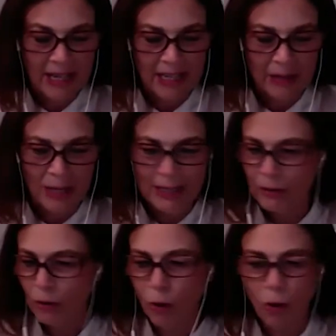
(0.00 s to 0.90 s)
he was
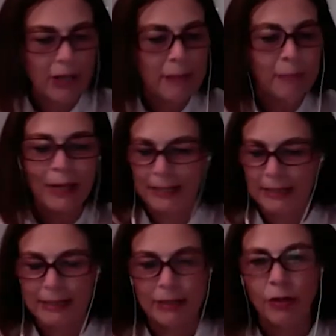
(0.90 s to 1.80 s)
all in
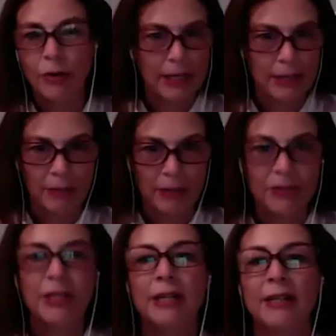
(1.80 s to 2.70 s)
plants, not
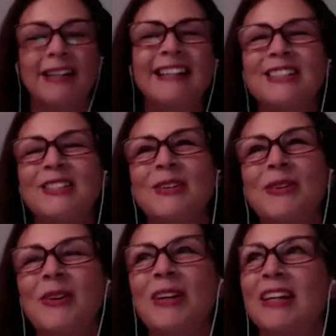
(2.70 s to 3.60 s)
animals. And
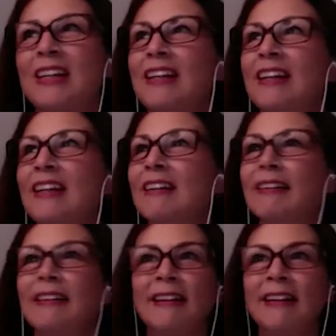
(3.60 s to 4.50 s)
so he
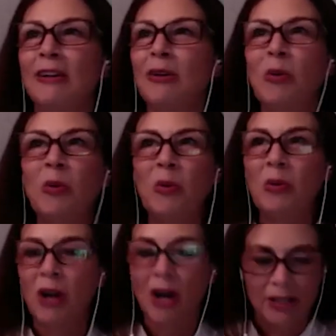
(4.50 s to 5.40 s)

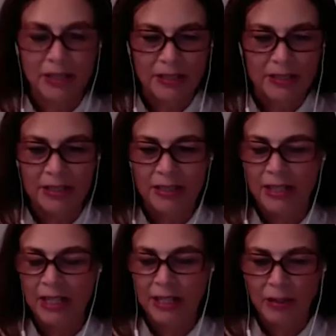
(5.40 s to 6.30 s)
grew
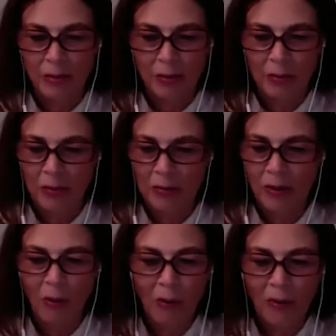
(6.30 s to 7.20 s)
cotton, he grew
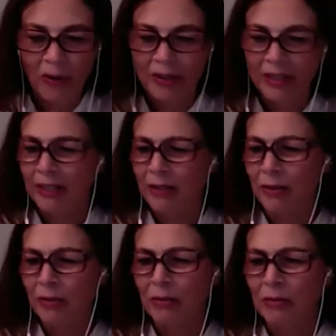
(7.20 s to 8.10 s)
corn, he
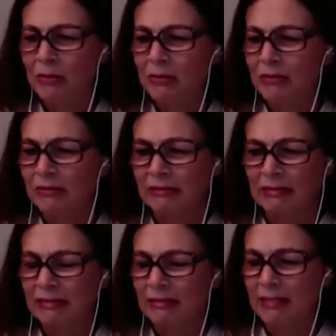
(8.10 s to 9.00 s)
grew
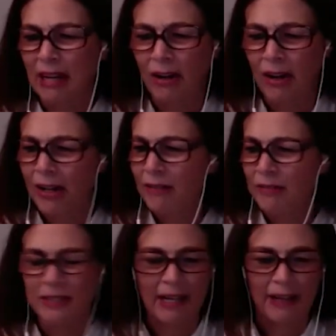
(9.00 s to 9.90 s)
a lot of
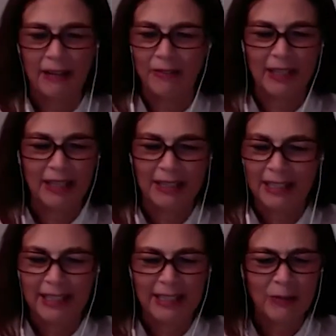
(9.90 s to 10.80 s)
stuff. And
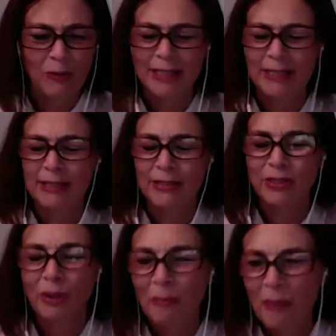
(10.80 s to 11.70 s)
he was
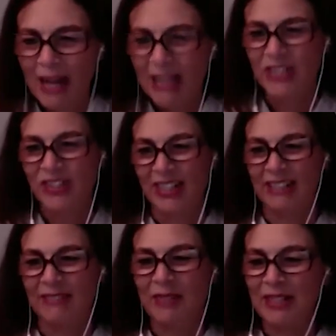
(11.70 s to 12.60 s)
so
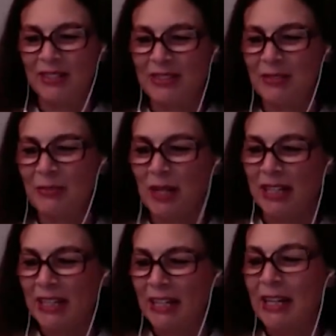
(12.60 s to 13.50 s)
passionate because when
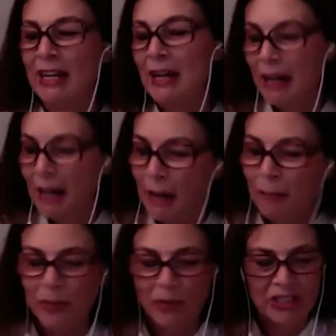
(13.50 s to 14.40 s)
he
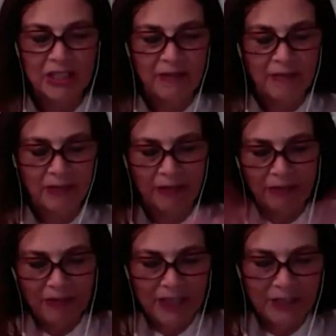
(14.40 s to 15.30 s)
approached the
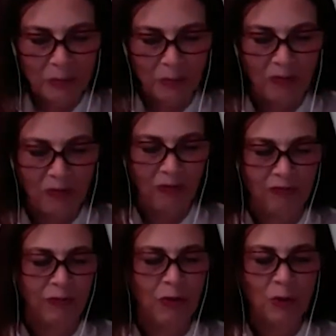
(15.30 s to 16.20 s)
field
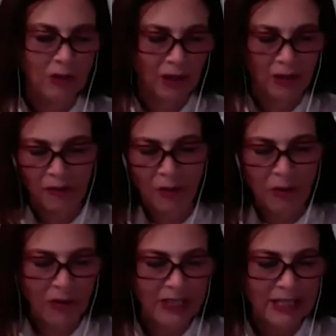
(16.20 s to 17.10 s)
full of
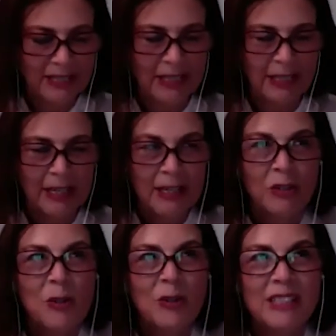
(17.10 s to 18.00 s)
corn, he said,
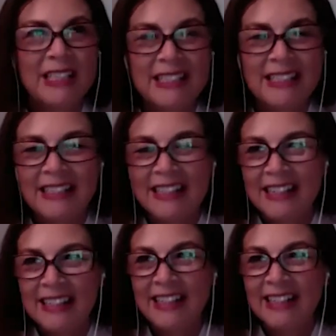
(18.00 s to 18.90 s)
"Do you listen?
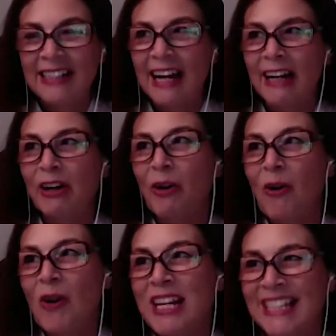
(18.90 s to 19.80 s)
They're
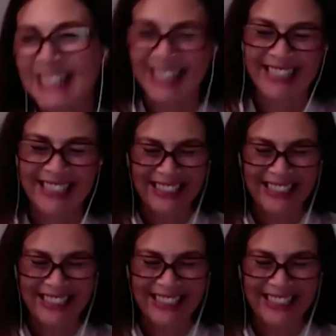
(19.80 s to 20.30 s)
growing."